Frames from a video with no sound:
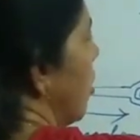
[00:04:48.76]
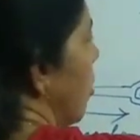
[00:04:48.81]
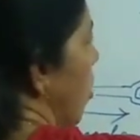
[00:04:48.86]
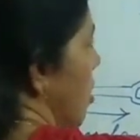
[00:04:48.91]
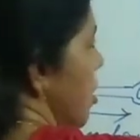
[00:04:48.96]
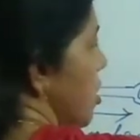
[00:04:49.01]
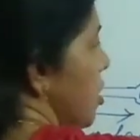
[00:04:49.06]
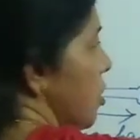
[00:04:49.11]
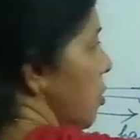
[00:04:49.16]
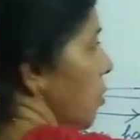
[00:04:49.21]
will
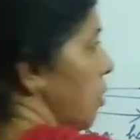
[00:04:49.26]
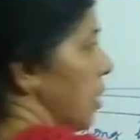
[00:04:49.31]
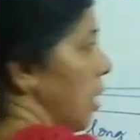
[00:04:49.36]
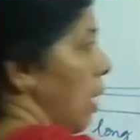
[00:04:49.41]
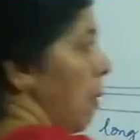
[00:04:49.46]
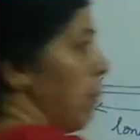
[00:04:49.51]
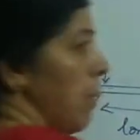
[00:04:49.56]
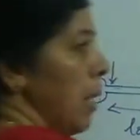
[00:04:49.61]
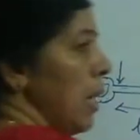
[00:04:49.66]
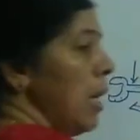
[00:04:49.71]

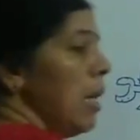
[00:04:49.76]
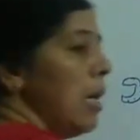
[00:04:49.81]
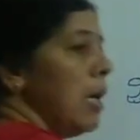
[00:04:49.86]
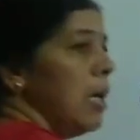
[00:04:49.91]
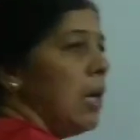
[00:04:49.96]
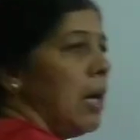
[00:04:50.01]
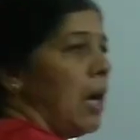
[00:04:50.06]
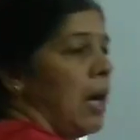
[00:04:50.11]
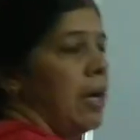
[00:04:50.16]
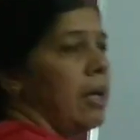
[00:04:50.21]
constitute couple,
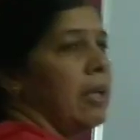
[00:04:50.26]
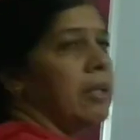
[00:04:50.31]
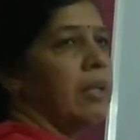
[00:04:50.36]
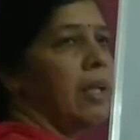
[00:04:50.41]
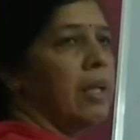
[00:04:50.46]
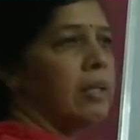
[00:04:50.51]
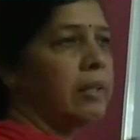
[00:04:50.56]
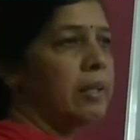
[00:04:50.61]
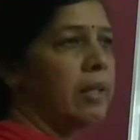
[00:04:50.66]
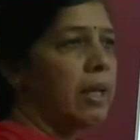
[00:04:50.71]

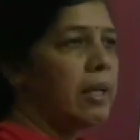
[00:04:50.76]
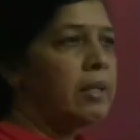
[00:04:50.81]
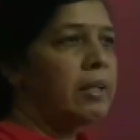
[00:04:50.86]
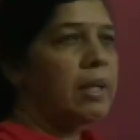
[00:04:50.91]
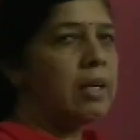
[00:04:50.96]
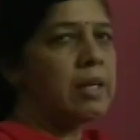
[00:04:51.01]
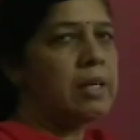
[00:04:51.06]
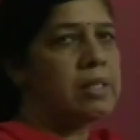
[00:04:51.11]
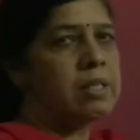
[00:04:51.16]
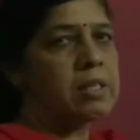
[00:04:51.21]
and then
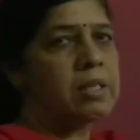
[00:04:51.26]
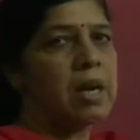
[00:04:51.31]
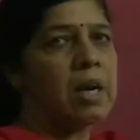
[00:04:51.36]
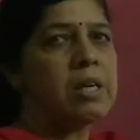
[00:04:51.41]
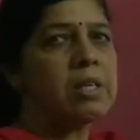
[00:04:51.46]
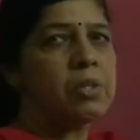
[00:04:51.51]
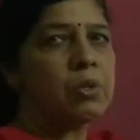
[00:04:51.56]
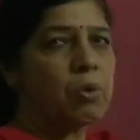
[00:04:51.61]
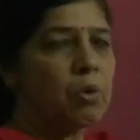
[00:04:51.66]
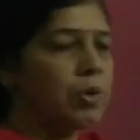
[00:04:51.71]
the lid
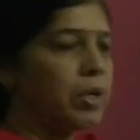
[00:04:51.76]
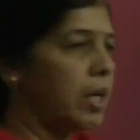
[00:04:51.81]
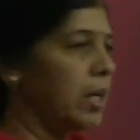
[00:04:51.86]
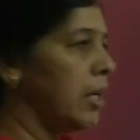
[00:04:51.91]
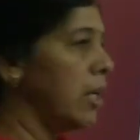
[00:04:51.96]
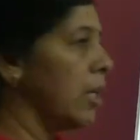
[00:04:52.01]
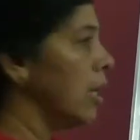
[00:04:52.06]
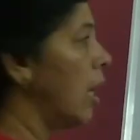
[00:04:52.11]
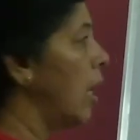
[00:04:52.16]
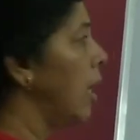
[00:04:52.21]
starts
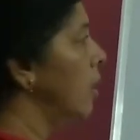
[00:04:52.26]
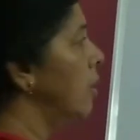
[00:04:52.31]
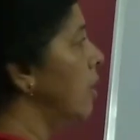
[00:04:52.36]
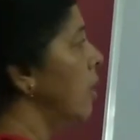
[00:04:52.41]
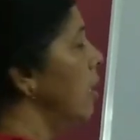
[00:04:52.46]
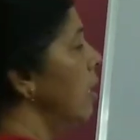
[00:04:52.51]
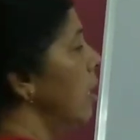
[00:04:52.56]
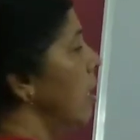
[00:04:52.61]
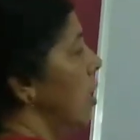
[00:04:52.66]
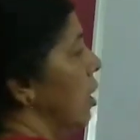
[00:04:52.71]
rotating.
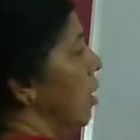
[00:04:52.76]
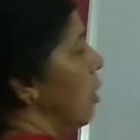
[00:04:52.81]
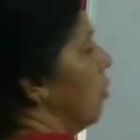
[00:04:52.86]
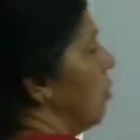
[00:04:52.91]
Either